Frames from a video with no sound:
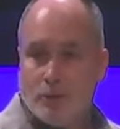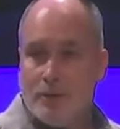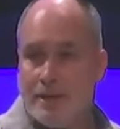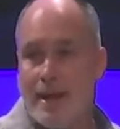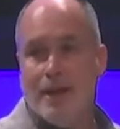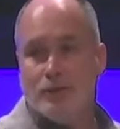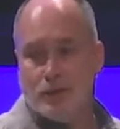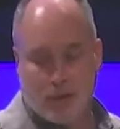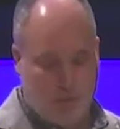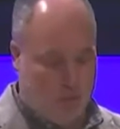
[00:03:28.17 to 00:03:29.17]
to engage
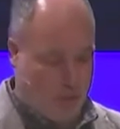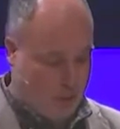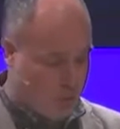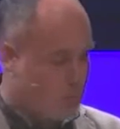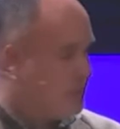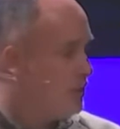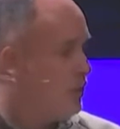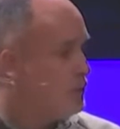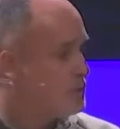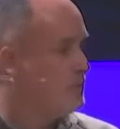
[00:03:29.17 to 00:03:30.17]
in a community group, and then
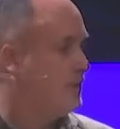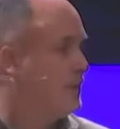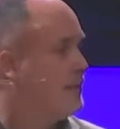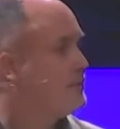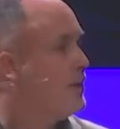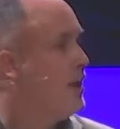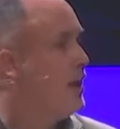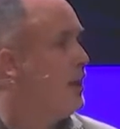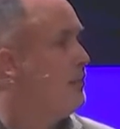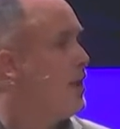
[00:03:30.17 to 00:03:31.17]
ultimately,
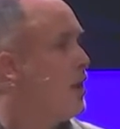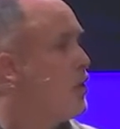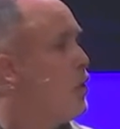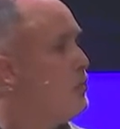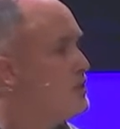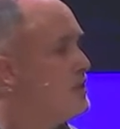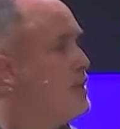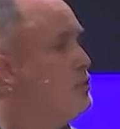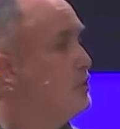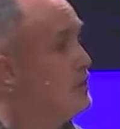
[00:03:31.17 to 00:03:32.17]
our hope is
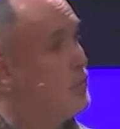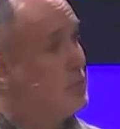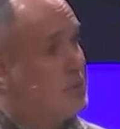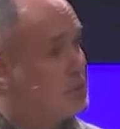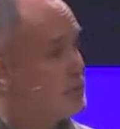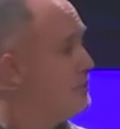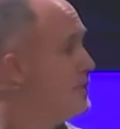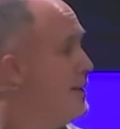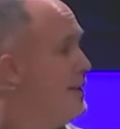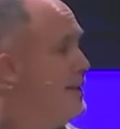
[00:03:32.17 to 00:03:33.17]
that you will live on mission,
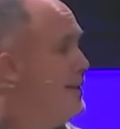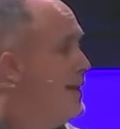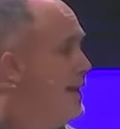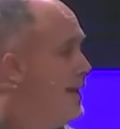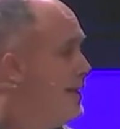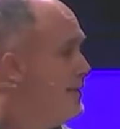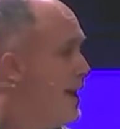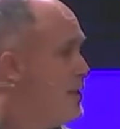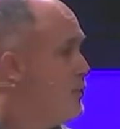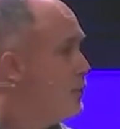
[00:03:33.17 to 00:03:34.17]

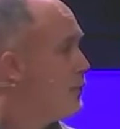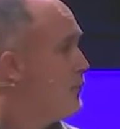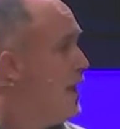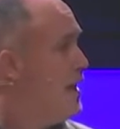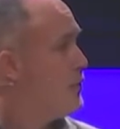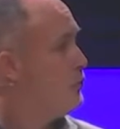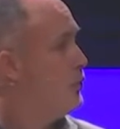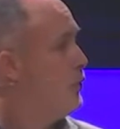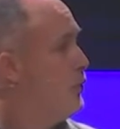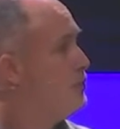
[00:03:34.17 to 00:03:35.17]
that your faith
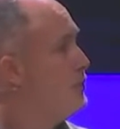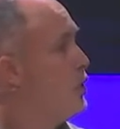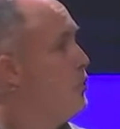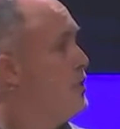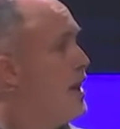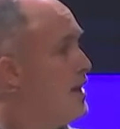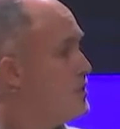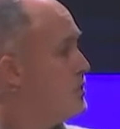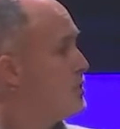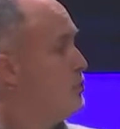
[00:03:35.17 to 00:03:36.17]
will go
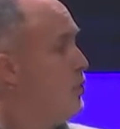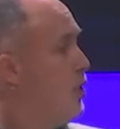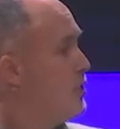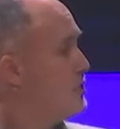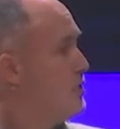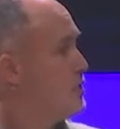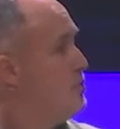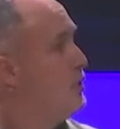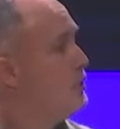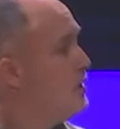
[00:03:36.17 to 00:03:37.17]
beyond just the walls of this
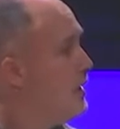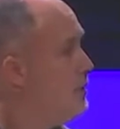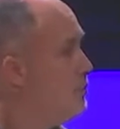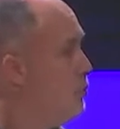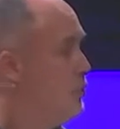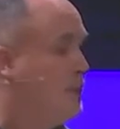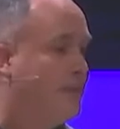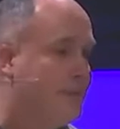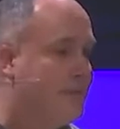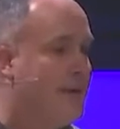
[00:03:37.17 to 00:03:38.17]
building, but will be
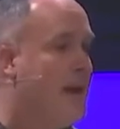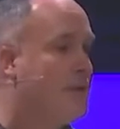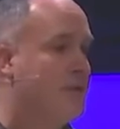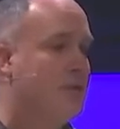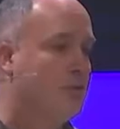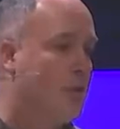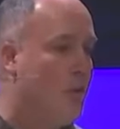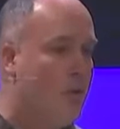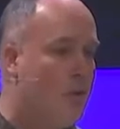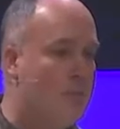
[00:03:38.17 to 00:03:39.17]
lived out in your
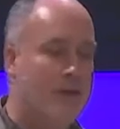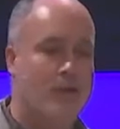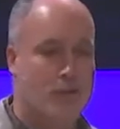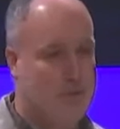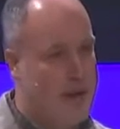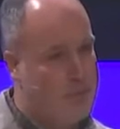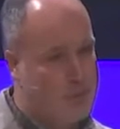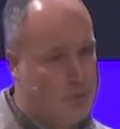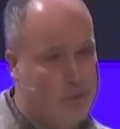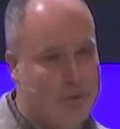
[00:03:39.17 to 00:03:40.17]
home and in your
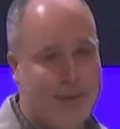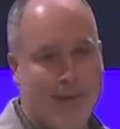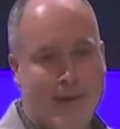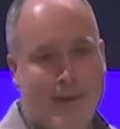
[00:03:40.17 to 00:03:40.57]
neighborhood,